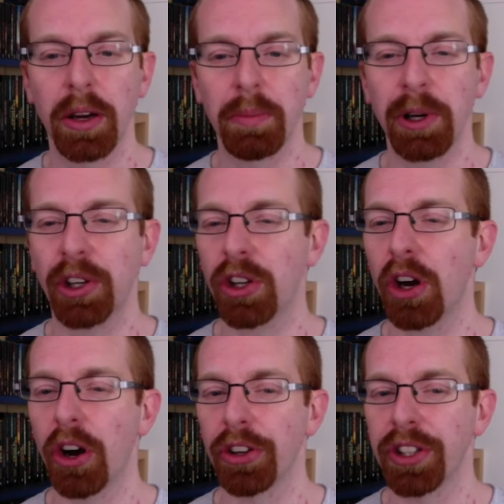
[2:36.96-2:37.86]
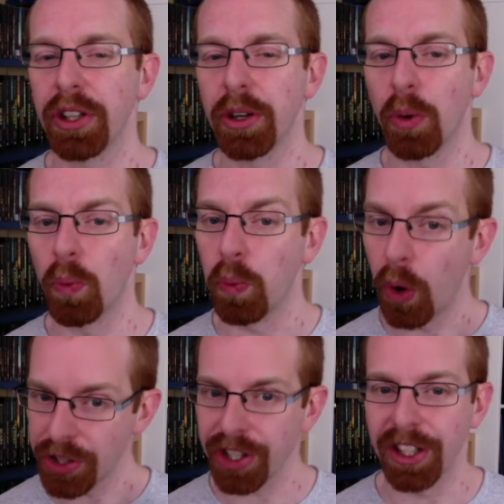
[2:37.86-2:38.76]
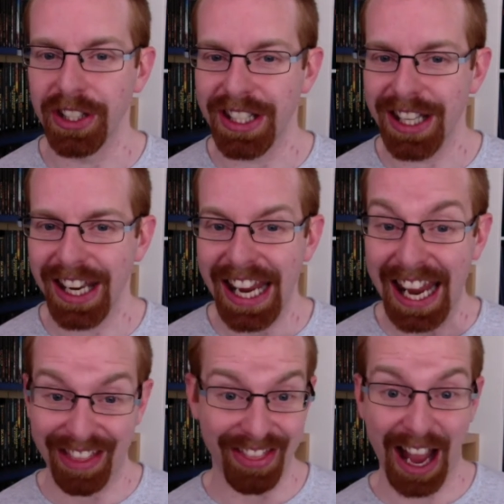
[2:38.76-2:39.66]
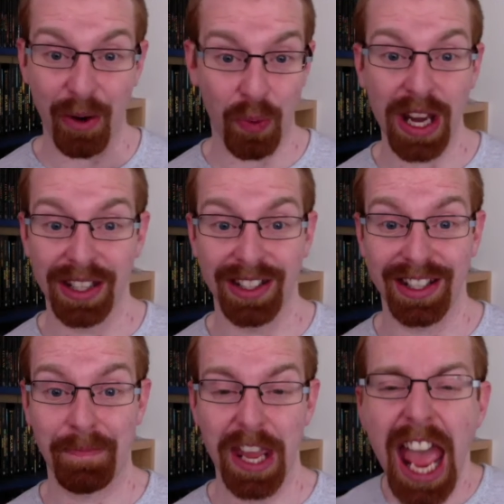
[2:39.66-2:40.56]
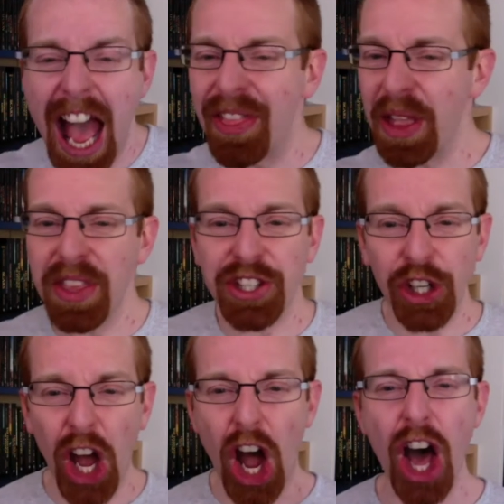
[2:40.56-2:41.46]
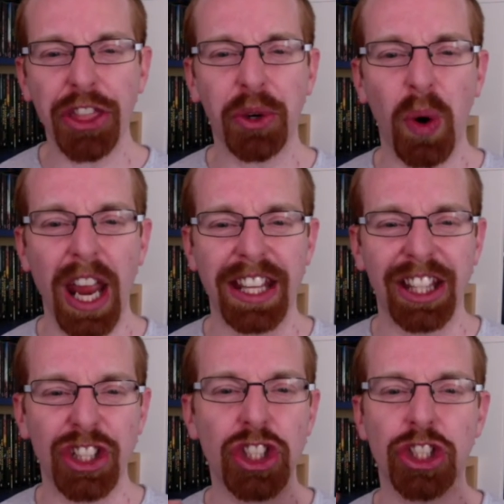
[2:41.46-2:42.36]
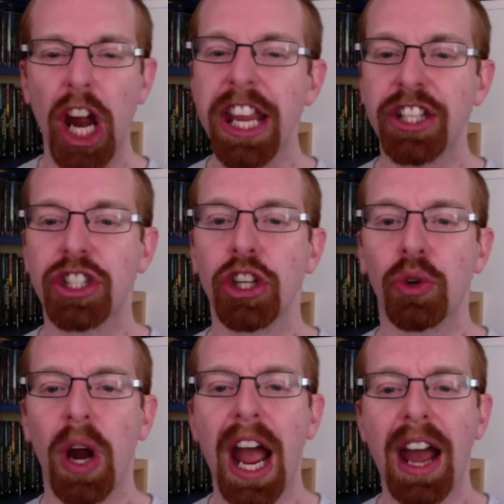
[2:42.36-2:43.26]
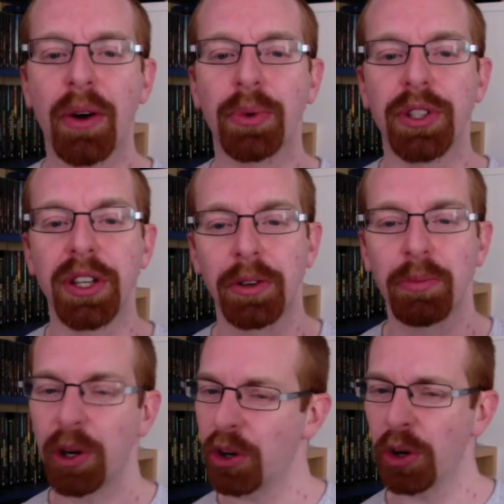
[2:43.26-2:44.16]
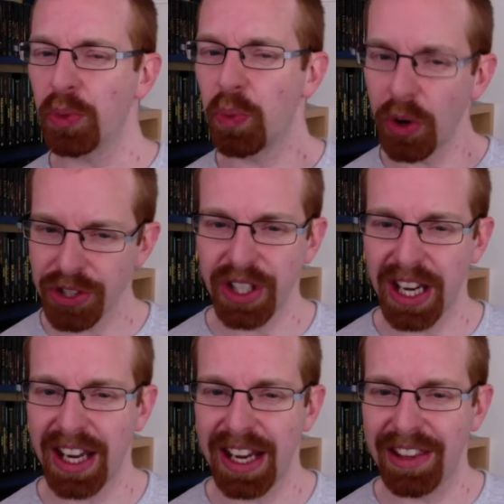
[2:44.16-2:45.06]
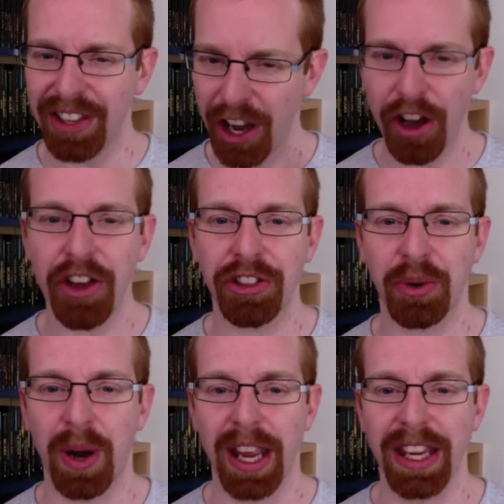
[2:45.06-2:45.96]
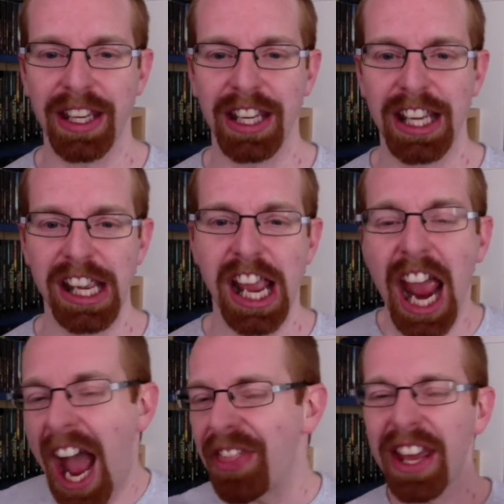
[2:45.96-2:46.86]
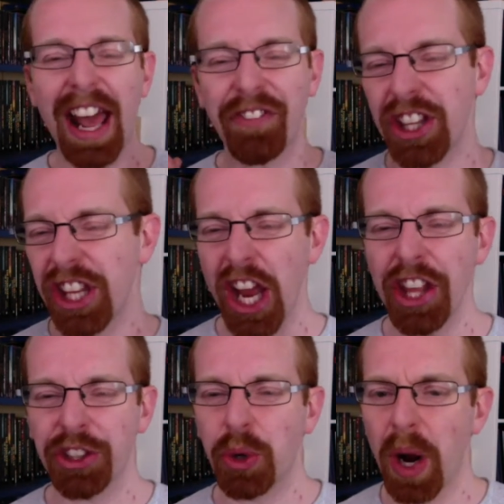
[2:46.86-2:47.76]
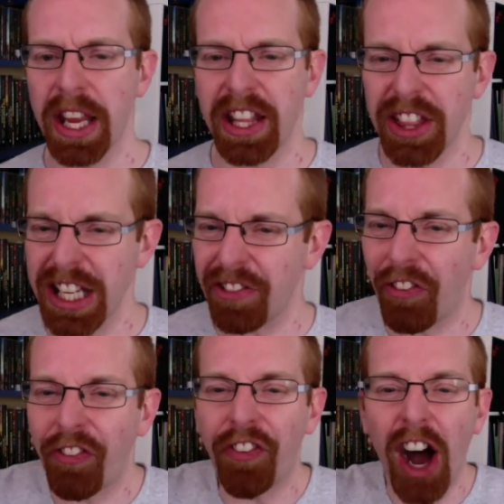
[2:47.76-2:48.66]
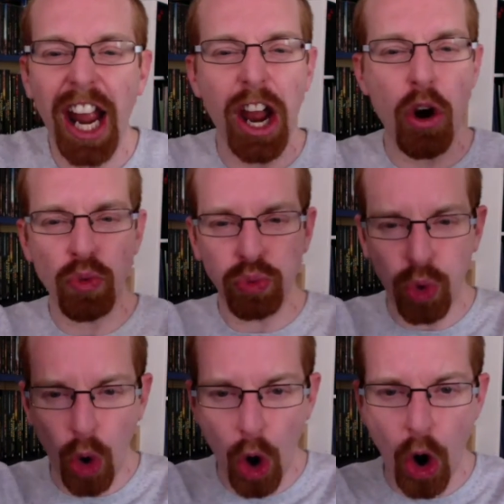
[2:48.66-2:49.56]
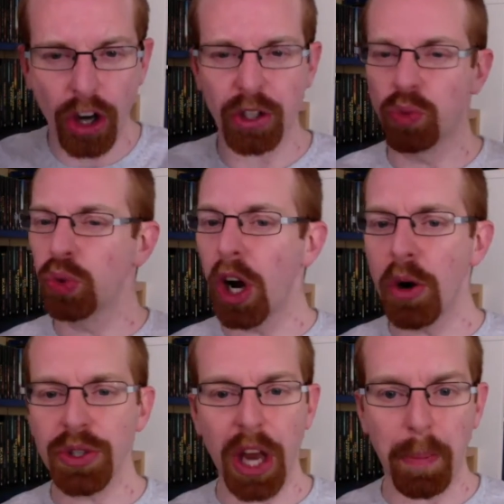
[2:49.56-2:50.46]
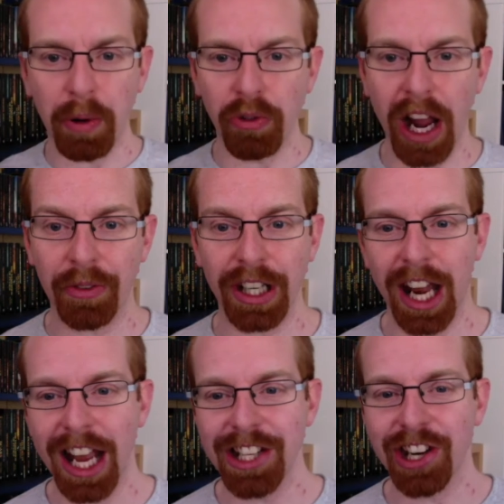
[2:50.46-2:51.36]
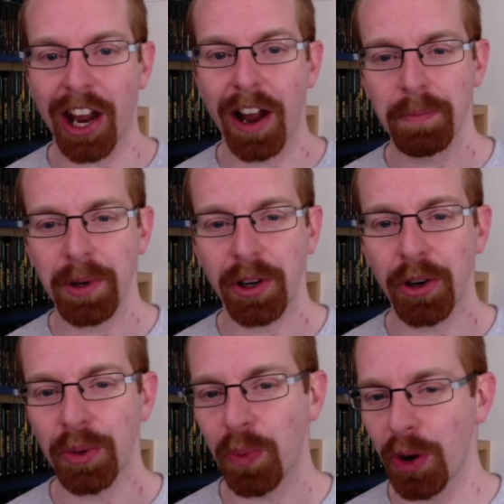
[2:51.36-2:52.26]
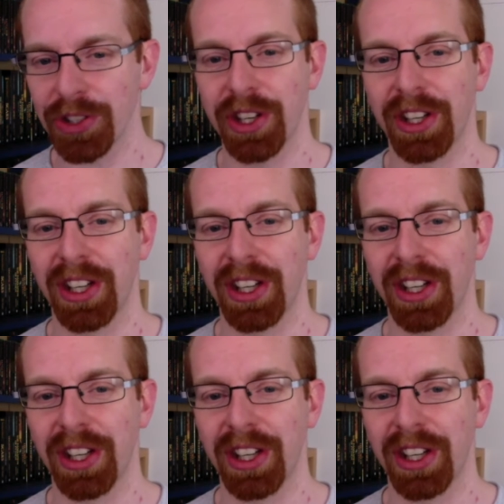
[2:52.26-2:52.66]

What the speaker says: But God wasn't in that wind. And then there's an earthquake that shakes the ground. But God wasn't in the earthquake. And then after the earthquake, this fire roared and rose up around Elijah. But God wasn't